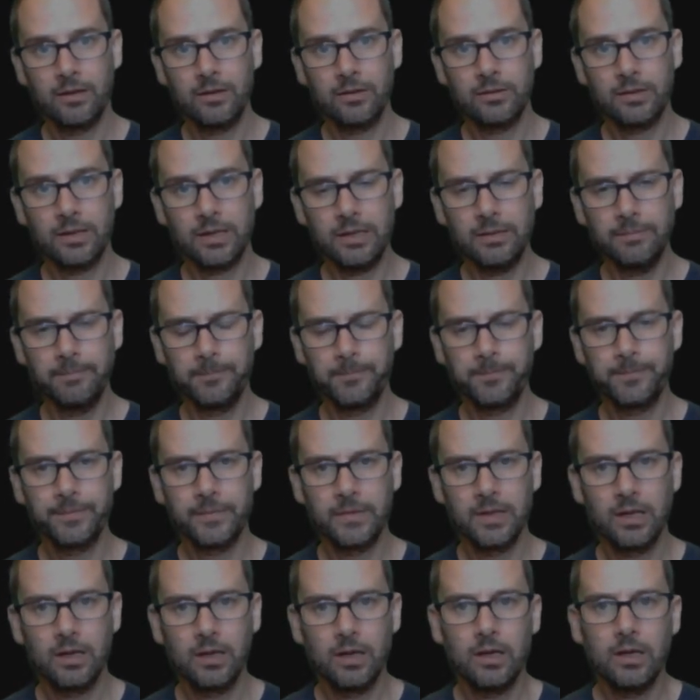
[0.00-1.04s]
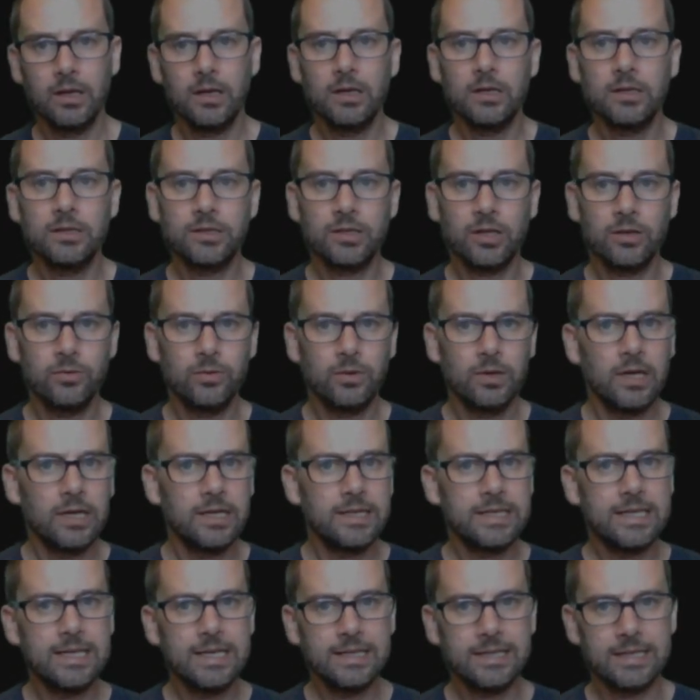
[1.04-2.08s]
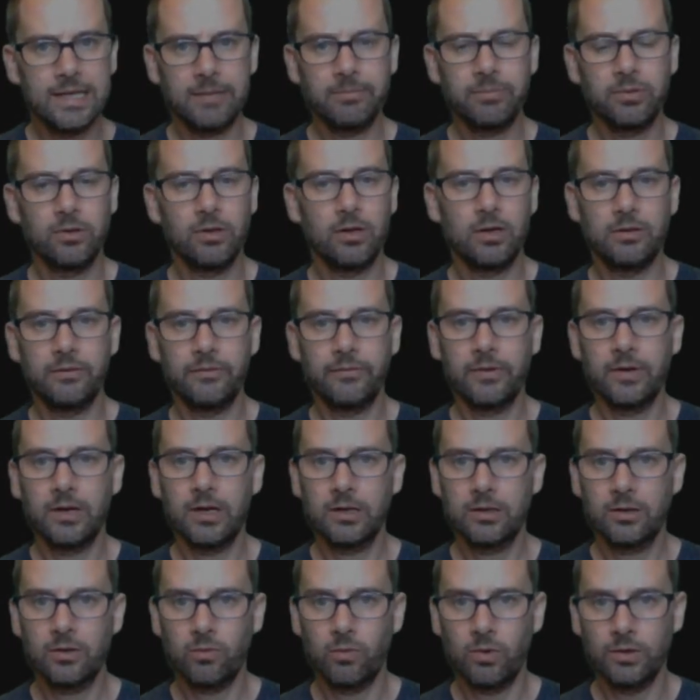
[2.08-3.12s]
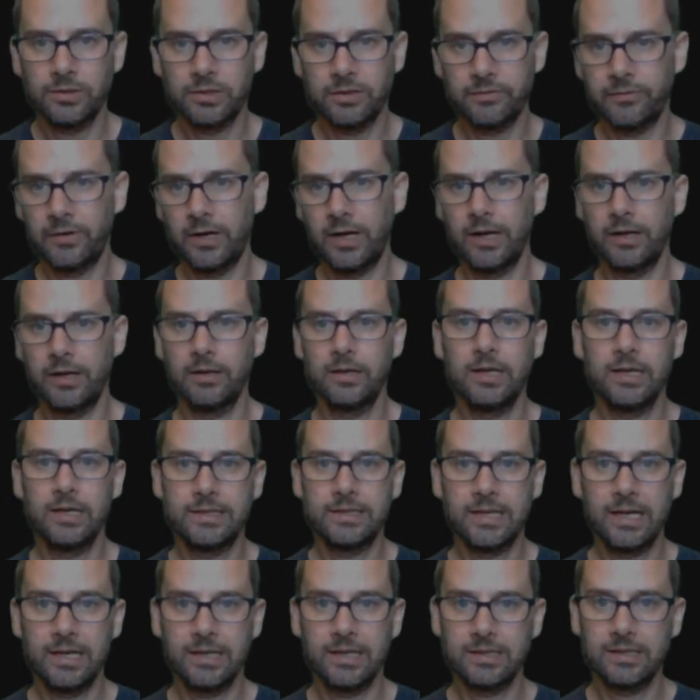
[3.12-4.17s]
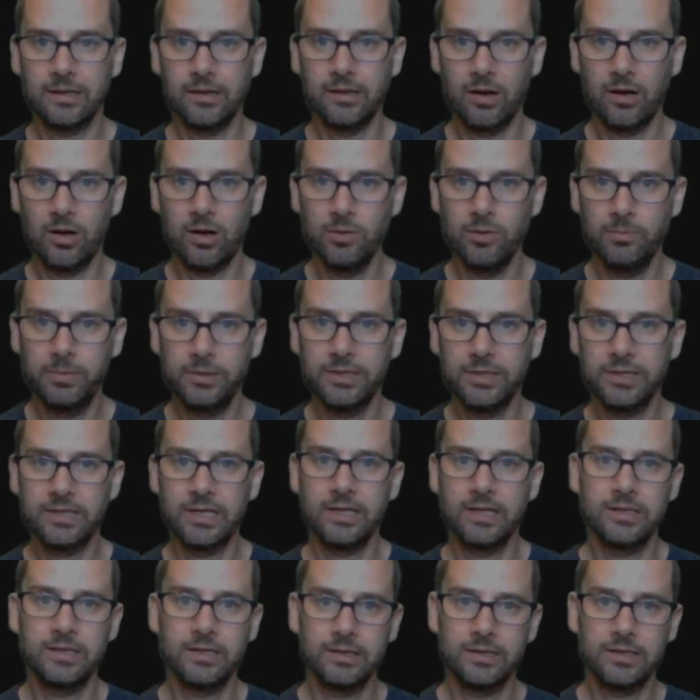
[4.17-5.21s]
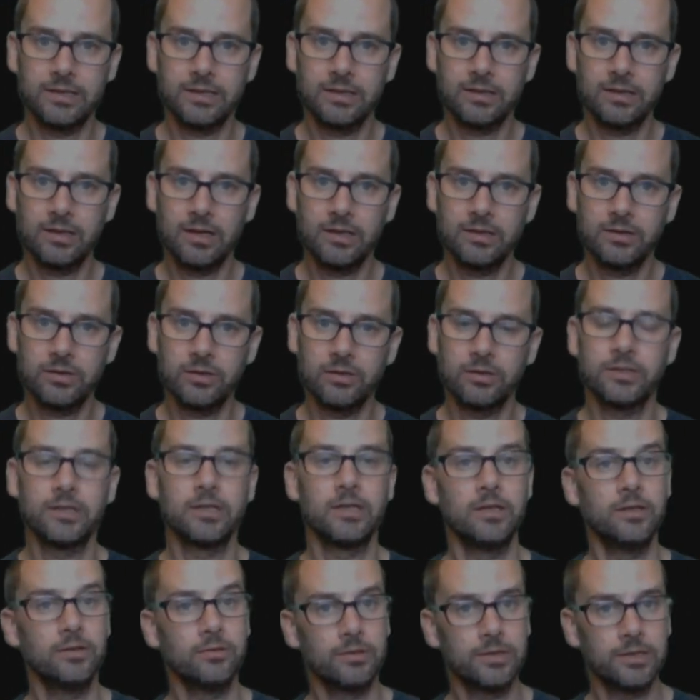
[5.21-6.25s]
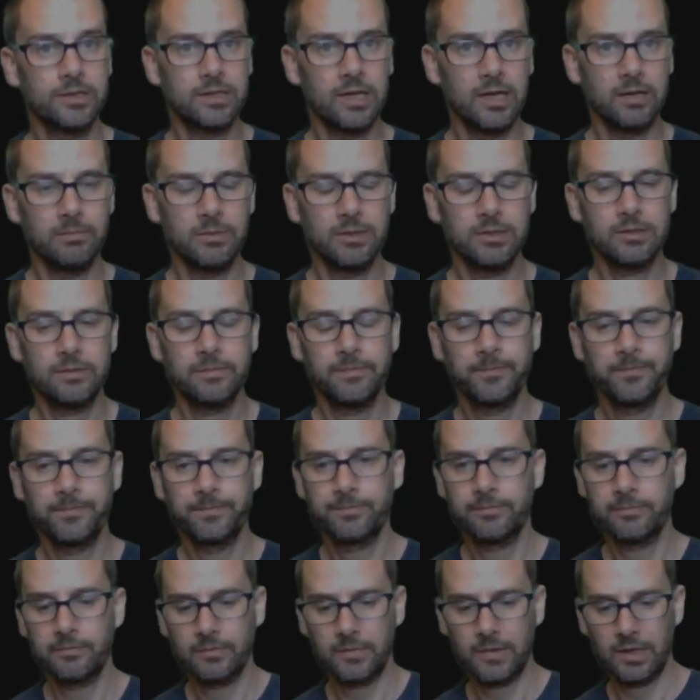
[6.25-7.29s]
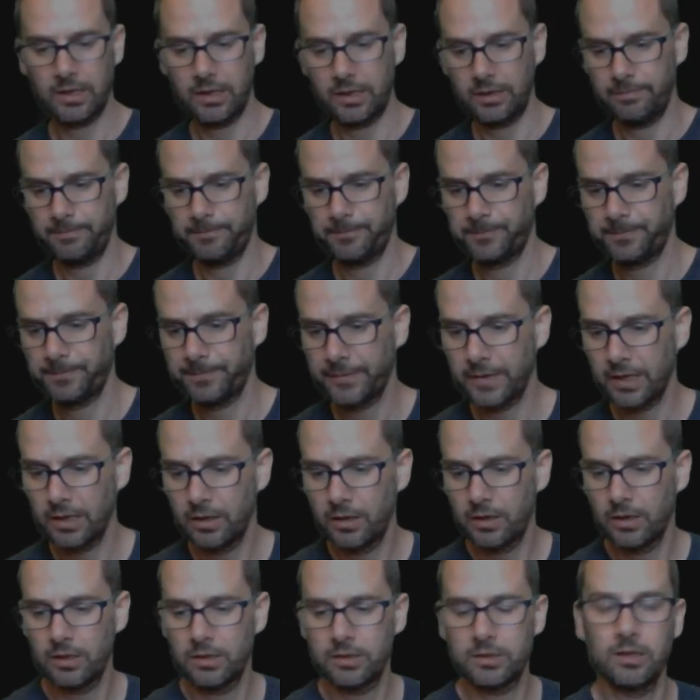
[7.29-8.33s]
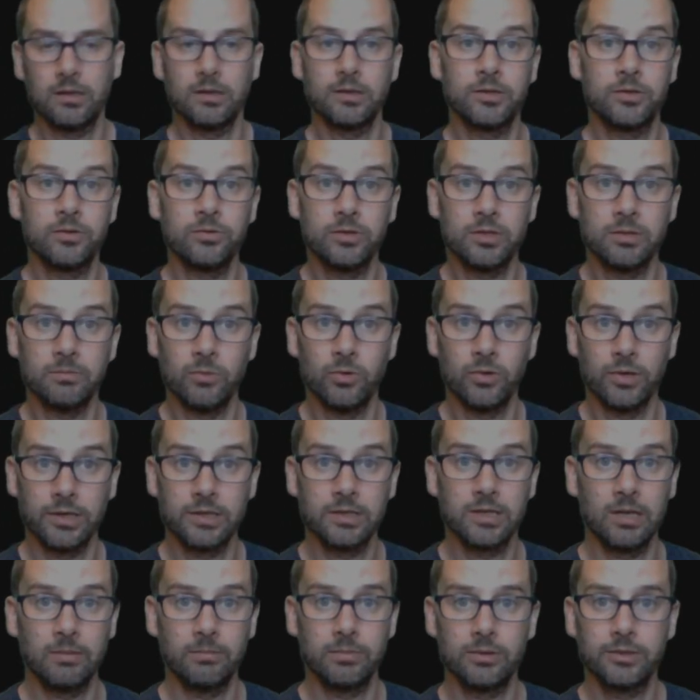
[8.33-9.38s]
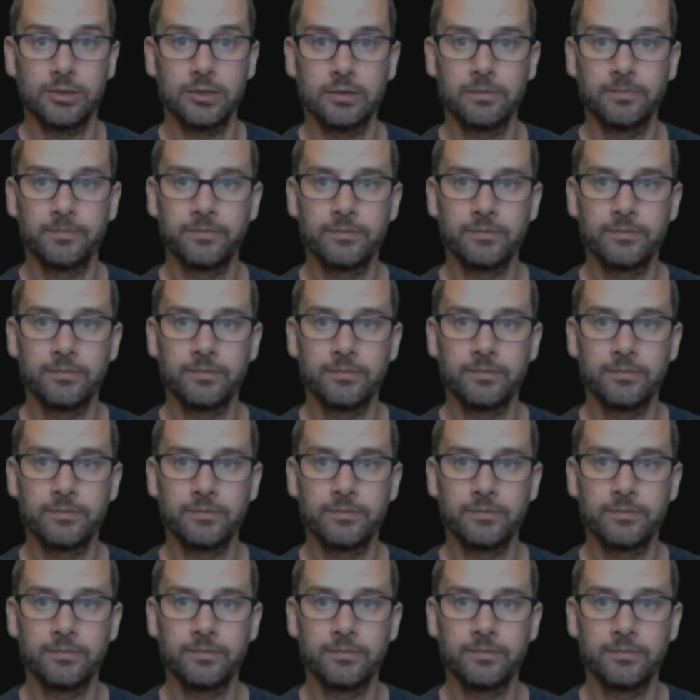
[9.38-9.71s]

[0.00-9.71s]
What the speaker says: Okay? So it's an example of a quantifier. It takes an open sentence and turns it into a statement. Okay. So let's do some more examples.